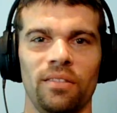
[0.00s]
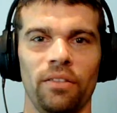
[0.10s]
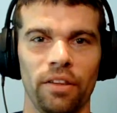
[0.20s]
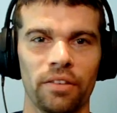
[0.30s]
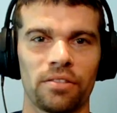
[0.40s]

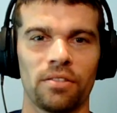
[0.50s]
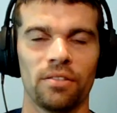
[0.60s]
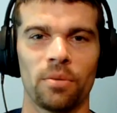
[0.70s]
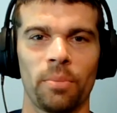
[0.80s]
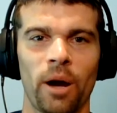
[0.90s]
This
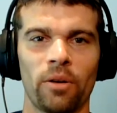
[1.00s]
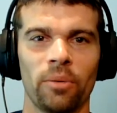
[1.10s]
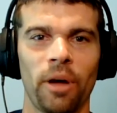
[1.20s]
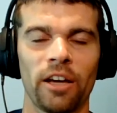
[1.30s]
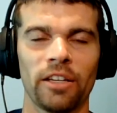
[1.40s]
is the Powered Up
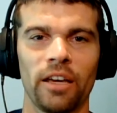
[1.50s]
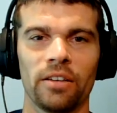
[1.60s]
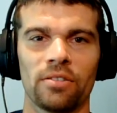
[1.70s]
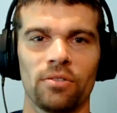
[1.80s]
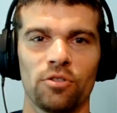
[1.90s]

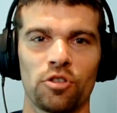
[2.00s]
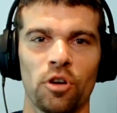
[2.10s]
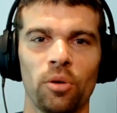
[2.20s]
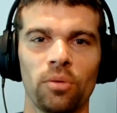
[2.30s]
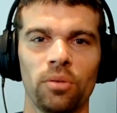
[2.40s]
Podcast,
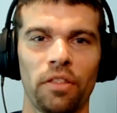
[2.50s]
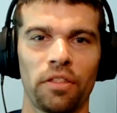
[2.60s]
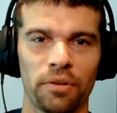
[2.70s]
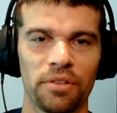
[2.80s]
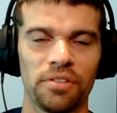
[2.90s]
show
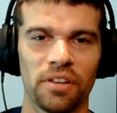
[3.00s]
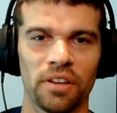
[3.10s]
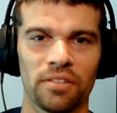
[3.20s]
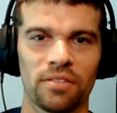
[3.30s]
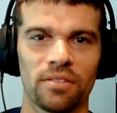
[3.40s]

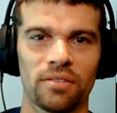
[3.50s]
36.